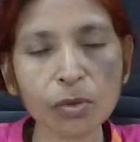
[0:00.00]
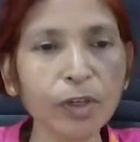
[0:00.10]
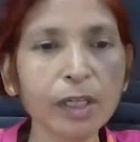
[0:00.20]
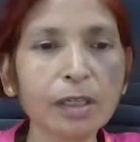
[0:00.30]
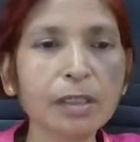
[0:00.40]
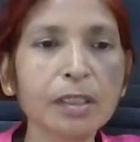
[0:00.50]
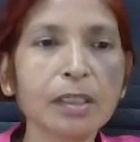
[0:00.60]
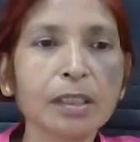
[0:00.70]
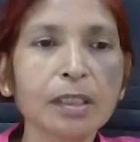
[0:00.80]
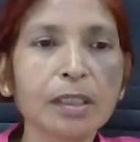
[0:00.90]
where
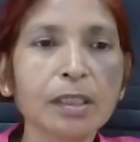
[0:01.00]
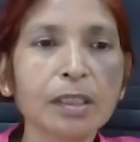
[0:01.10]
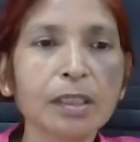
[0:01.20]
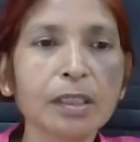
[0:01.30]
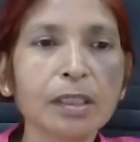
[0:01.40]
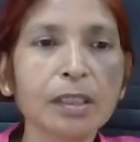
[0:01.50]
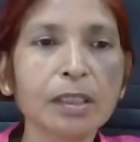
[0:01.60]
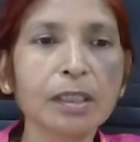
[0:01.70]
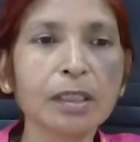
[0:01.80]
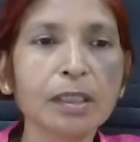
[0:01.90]
these
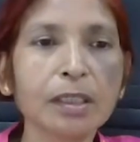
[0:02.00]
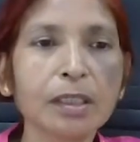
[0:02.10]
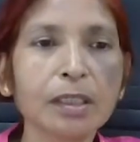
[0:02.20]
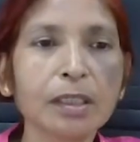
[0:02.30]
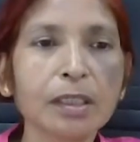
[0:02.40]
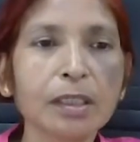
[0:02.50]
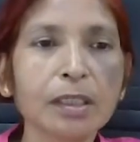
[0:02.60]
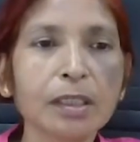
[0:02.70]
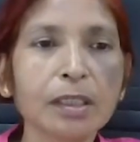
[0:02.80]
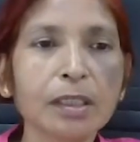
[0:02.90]
curves intersect
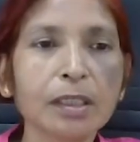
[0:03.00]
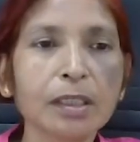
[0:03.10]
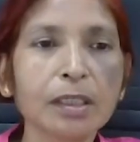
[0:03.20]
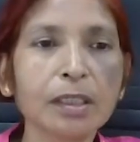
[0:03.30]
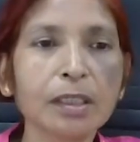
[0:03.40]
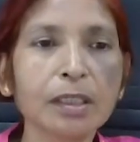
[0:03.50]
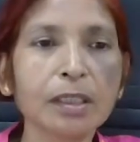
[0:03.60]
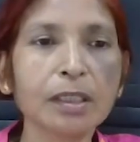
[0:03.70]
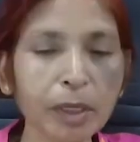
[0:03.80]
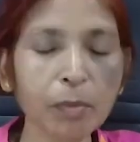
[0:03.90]
each other.
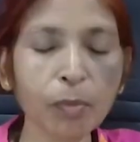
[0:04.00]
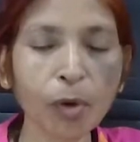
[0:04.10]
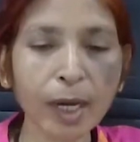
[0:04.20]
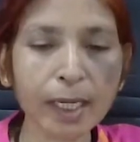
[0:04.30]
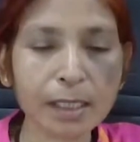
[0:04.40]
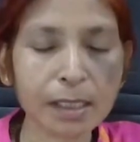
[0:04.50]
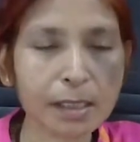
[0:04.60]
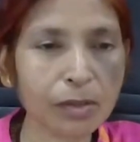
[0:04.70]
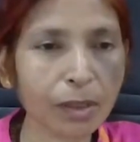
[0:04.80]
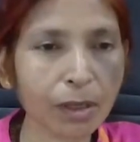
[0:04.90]
Equilibrium point
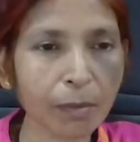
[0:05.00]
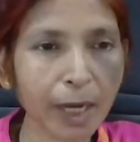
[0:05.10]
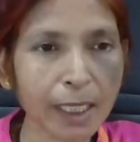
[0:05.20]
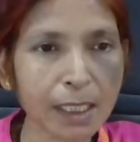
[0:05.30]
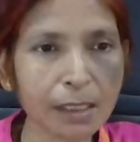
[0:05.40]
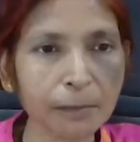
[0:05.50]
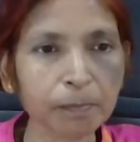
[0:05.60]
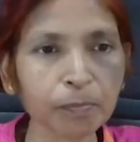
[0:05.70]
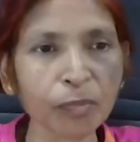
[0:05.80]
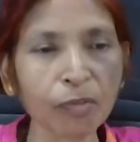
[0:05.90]
is determined
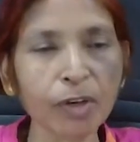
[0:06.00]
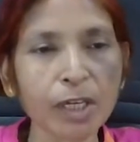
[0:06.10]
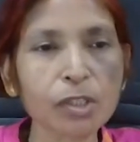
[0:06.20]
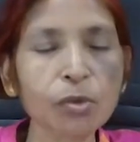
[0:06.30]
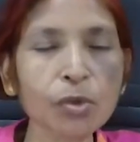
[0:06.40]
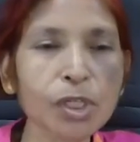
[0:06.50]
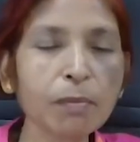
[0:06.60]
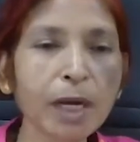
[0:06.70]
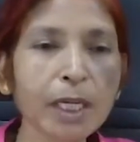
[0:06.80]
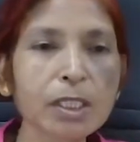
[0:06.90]
where social
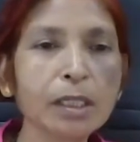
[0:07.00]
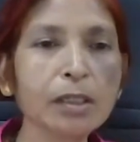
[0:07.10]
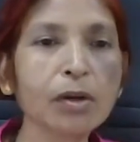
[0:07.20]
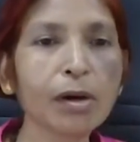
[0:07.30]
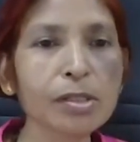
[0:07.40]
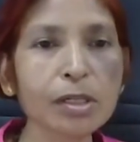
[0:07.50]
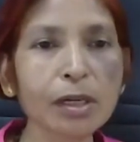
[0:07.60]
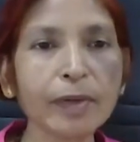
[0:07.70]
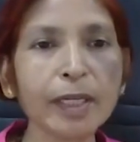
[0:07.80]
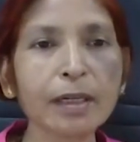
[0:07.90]
marginal cost
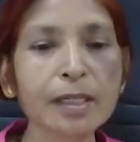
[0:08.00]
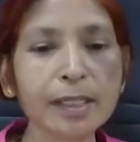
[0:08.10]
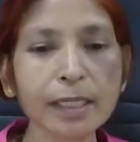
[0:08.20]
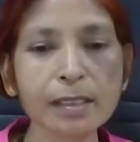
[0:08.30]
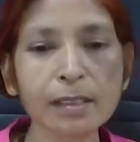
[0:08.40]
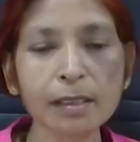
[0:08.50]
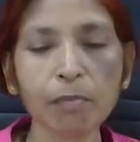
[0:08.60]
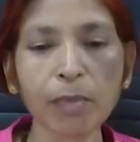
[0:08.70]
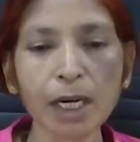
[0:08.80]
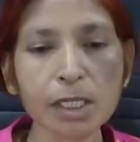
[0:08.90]
curve intersects
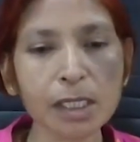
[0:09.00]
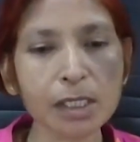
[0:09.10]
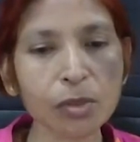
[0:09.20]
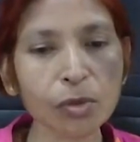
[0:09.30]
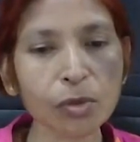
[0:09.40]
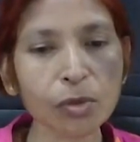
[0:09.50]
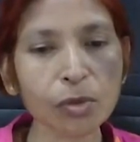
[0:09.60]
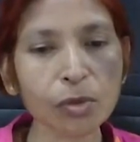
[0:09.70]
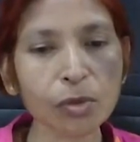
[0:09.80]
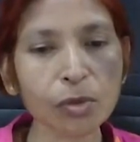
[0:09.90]
marginal social
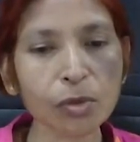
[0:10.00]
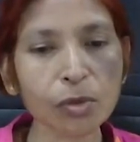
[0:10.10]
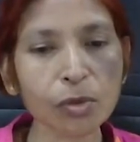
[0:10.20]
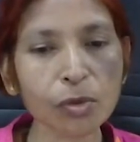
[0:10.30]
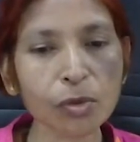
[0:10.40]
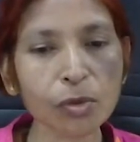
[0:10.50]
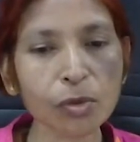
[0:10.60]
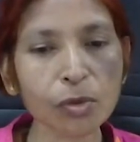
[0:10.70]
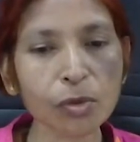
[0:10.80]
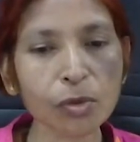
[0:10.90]
benefit curve.
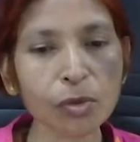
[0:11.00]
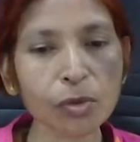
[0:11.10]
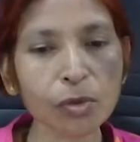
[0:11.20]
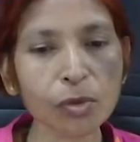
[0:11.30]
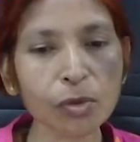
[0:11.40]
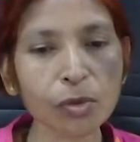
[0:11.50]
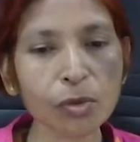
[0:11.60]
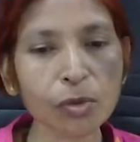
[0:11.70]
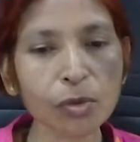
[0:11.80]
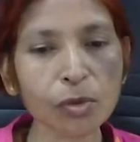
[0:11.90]
Equilibrium point
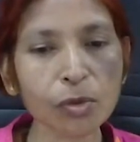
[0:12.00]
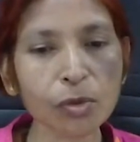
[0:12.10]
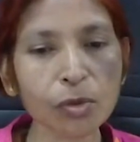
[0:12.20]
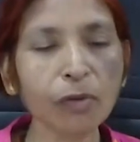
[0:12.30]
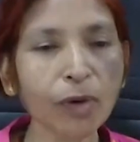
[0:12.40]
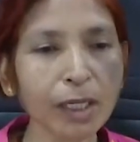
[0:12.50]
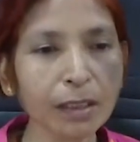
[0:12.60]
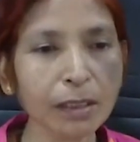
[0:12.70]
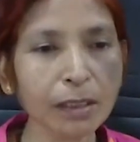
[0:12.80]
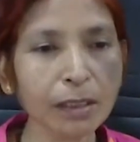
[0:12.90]
is E1
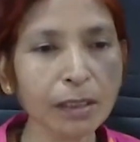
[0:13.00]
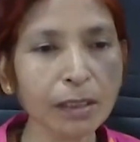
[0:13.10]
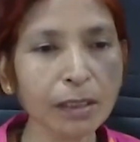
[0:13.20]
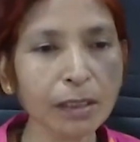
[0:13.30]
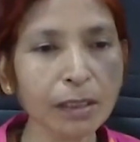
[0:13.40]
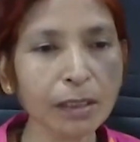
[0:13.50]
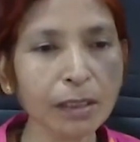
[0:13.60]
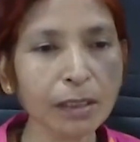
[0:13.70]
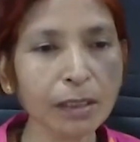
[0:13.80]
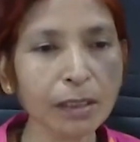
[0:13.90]
determined,